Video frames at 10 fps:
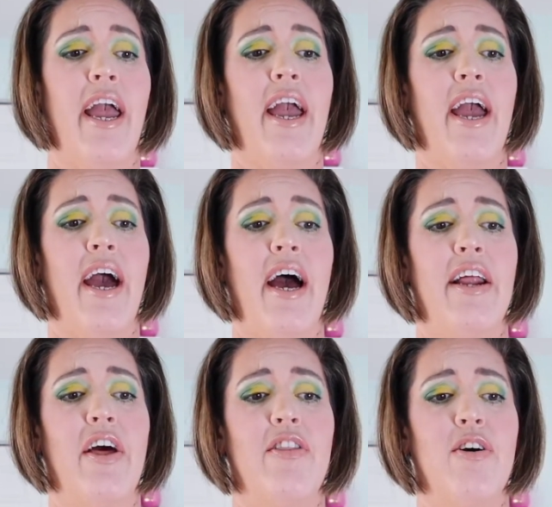
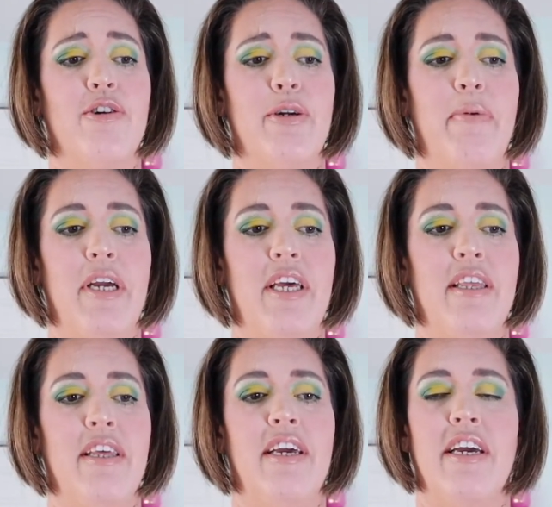and those should
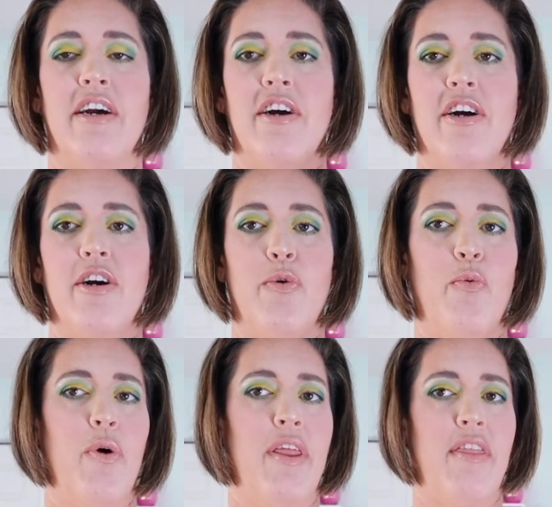be here
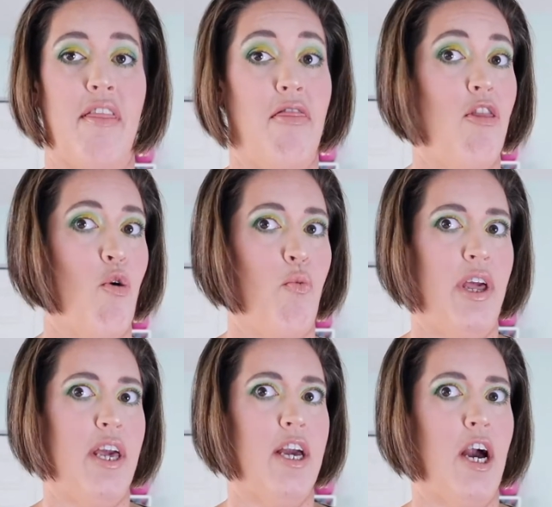within the
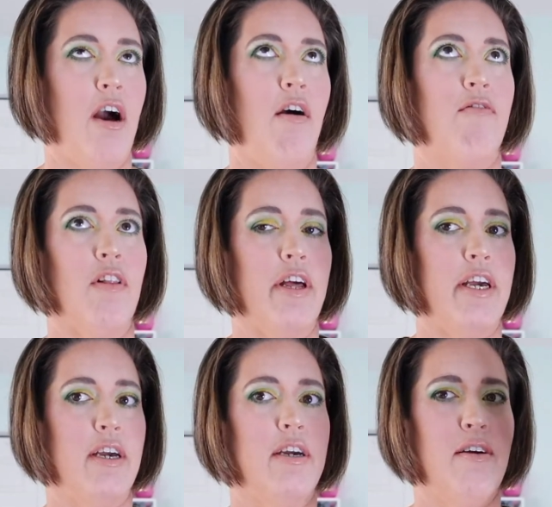week, hopefully.